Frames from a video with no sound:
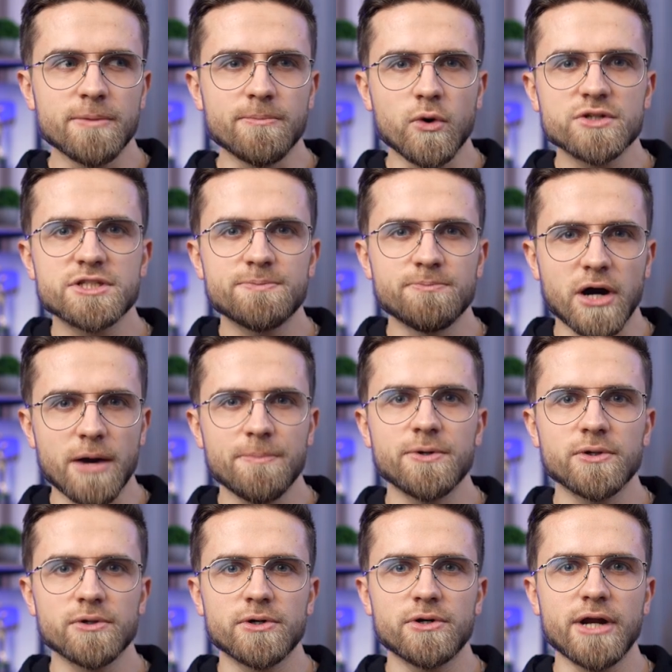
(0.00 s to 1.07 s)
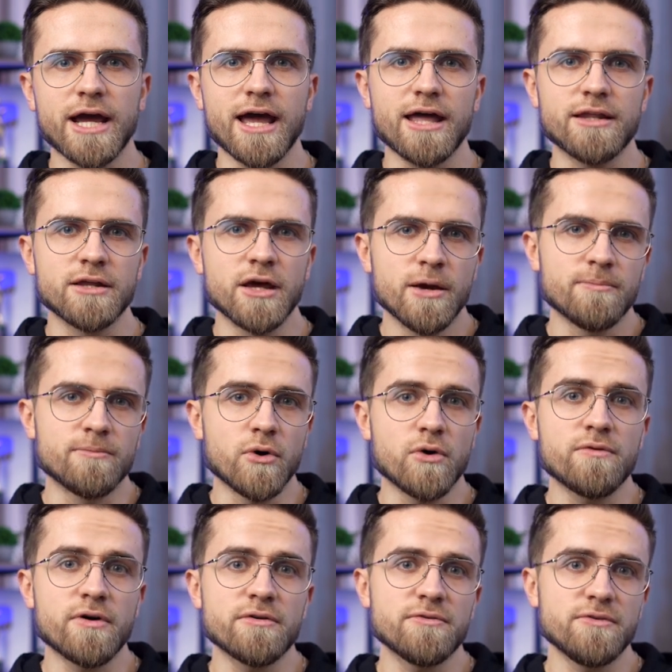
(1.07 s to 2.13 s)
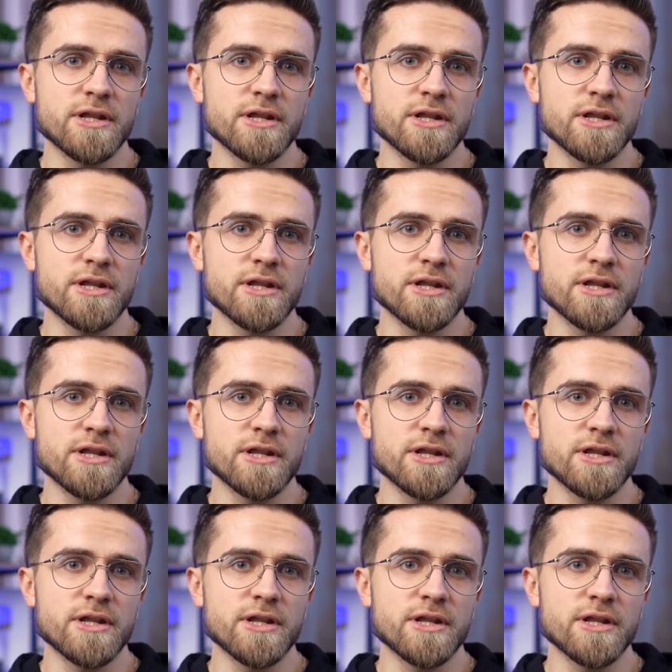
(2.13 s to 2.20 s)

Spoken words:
the most popular and Movavi